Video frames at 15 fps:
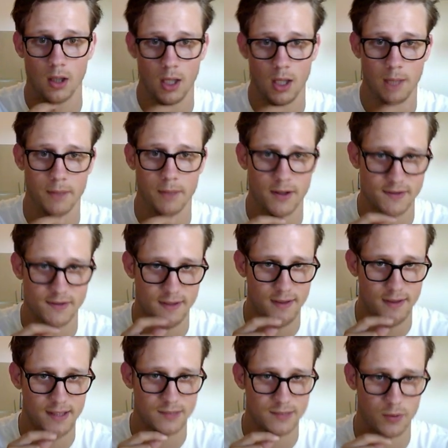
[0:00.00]
because
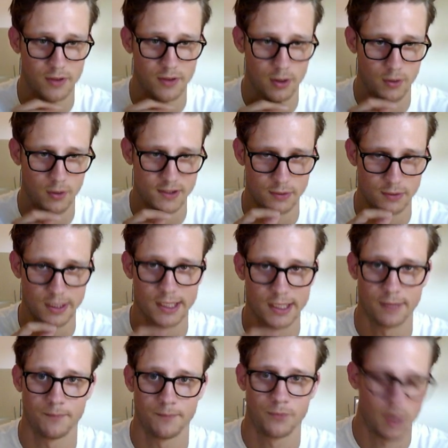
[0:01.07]
that's what the code is doing here.
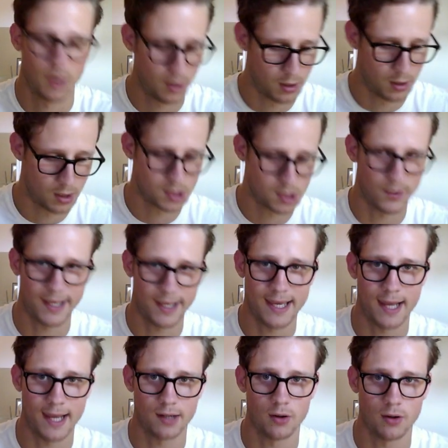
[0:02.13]
So I
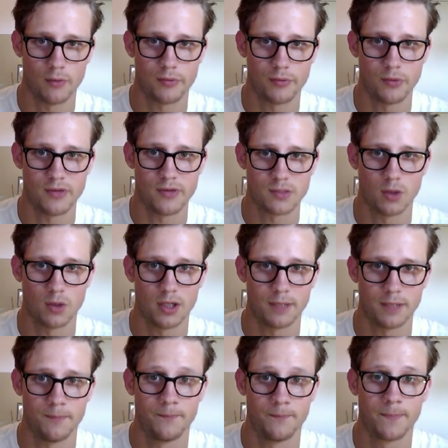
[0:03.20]
can't go through this wall here.
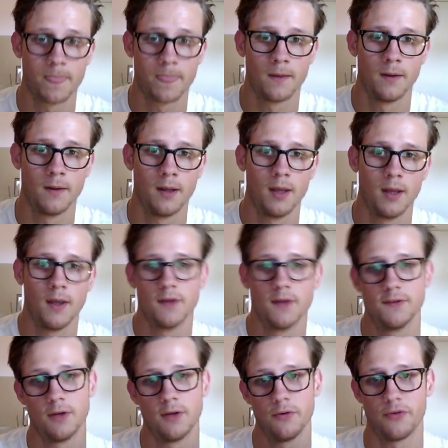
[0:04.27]

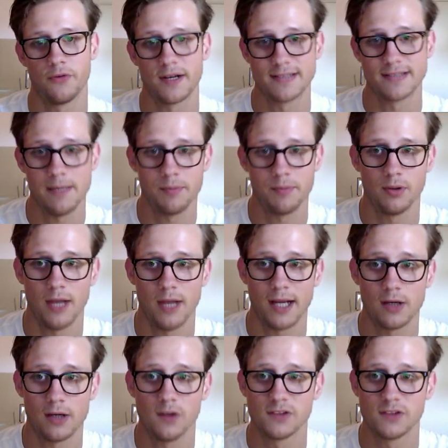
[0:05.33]
So for example, I can
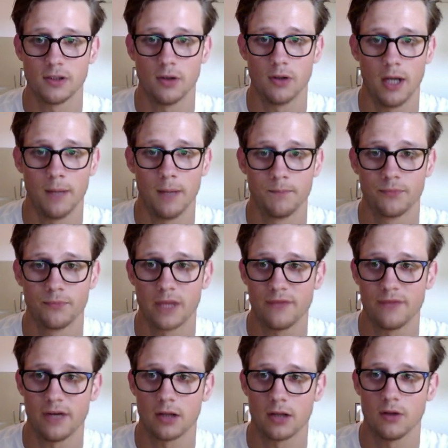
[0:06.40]
also, if
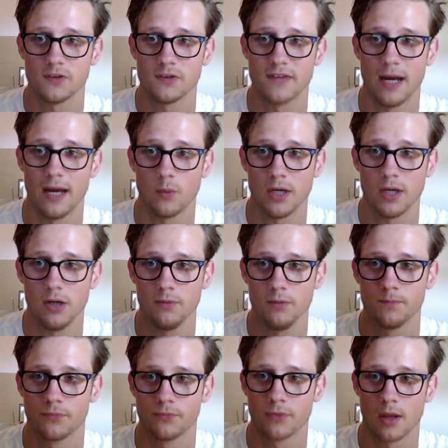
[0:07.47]
I close that window,
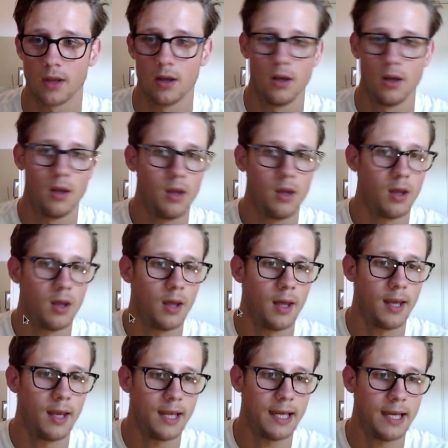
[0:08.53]

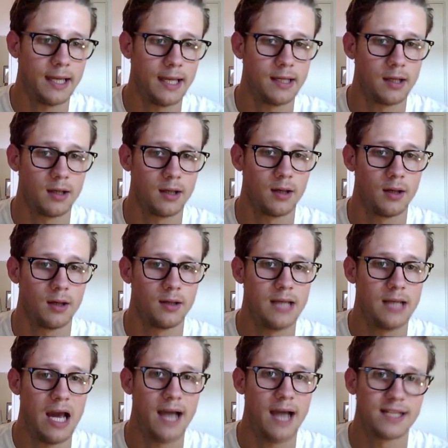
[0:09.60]
and
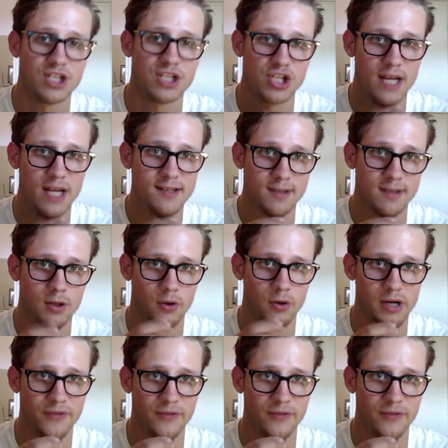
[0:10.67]
now I can change the code here if